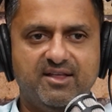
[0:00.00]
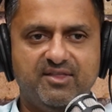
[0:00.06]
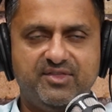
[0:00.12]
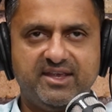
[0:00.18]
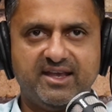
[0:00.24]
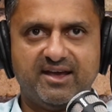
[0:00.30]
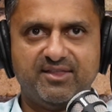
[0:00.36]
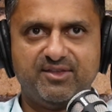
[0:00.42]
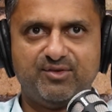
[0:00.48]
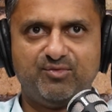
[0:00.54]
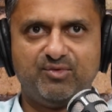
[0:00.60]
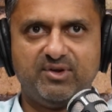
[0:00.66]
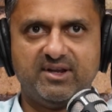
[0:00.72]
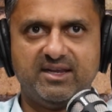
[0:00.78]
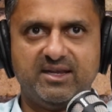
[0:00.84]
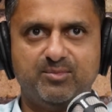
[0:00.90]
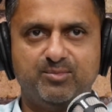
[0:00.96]
The other
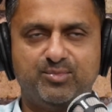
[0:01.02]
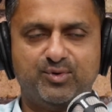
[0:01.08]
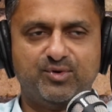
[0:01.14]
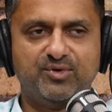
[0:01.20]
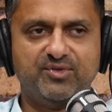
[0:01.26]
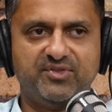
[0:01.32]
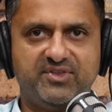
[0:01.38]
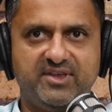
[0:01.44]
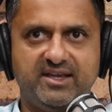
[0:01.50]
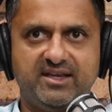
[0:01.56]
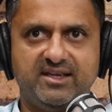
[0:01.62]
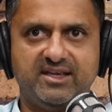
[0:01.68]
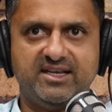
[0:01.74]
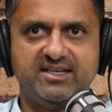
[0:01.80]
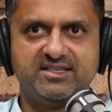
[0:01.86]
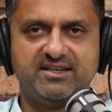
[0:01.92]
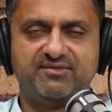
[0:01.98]
really important thing
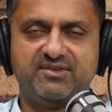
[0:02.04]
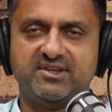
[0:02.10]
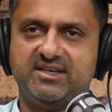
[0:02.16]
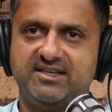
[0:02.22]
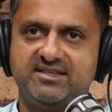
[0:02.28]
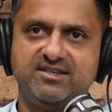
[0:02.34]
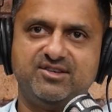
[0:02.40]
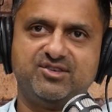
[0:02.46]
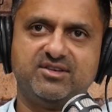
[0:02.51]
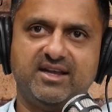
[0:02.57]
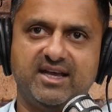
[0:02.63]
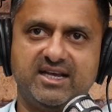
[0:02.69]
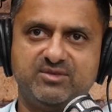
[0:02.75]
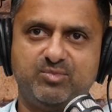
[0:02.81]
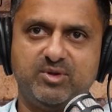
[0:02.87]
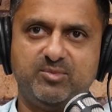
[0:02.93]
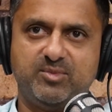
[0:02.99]
is if a decision
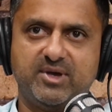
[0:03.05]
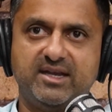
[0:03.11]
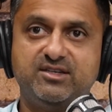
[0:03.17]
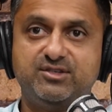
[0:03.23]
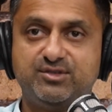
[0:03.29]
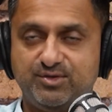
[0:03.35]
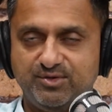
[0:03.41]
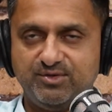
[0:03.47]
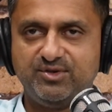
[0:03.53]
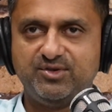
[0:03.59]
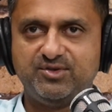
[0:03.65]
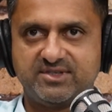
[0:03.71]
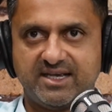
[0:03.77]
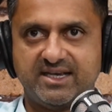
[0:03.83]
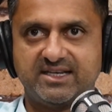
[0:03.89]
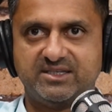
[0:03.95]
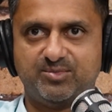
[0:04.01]
has been made to use
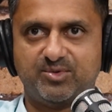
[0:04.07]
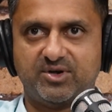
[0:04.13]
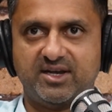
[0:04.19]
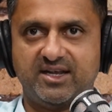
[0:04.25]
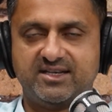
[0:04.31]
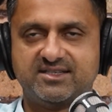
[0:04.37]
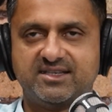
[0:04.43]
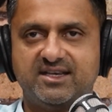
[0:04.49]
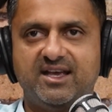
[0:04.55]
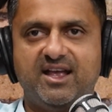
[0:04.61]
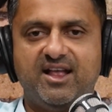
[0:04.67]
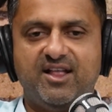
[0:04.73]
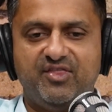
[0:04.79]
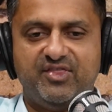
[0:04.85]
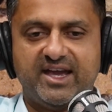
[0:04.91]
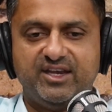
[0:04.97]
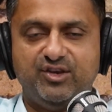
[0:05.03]
antibiotics,
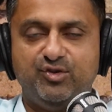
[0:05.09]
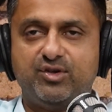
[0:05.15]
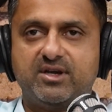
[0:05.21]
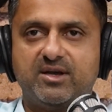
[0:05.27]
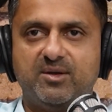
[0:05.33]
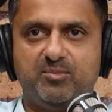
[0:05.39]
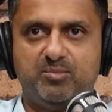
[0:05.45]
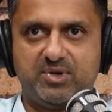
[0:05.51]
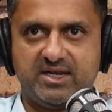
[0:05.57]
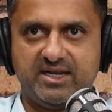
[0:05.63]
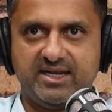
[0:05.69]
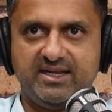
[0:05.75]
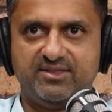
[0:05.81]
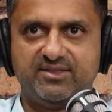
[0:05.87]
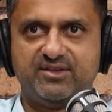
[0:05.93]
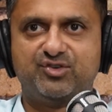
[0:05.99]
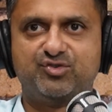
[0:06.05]
that you
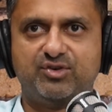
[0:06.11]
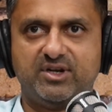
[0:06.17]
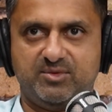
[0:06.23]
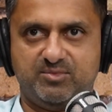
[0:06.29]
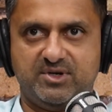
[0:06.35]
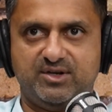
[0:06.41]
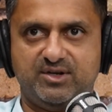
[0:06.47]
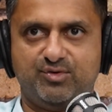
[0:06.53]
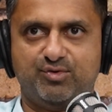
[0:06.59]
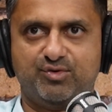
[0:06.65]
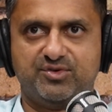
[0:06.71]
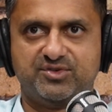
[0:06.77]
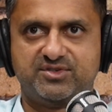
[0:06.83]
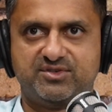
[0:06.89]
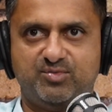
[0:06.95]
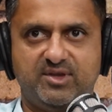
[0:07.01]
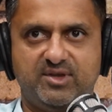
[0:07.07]
complete the treatment
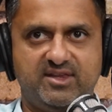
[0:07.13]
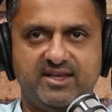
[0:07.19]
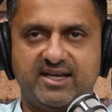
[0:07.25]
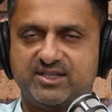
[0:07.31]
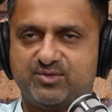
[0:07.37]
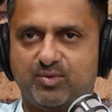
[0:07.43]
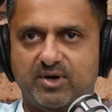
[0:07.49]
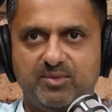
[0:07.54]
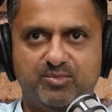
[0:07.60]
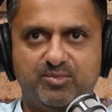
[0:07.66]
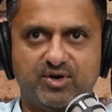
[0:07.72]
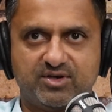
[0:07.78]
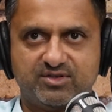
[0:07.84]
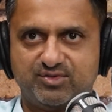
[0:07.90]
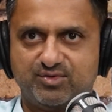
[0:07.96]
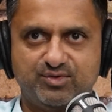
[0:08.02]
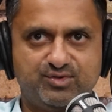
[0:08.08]
course, whether that's one
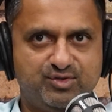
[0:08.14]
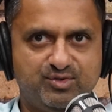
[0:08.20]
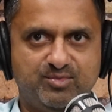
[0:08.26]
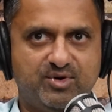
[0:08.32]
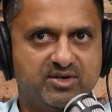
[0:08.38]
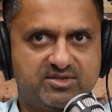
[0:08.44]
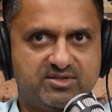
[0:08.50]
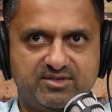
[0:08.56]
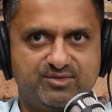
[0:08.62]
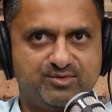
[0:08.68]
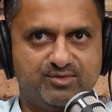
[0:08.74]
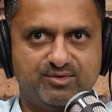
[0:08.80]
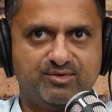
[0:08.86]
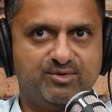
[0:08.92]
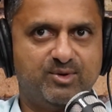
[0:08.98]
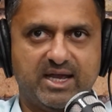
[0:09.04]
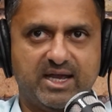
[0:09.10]
box or two boxes
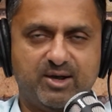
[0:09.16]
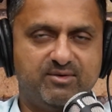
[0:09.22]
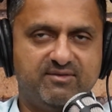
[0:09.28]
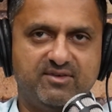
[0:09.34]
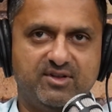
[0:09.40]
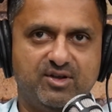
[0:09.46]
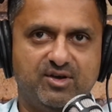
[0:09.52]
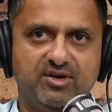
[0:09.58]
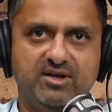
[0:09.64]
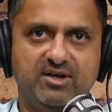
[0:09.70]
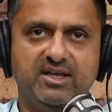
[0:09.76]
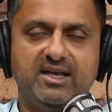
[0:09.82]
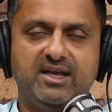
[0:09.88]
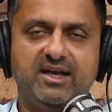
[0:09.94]
or however long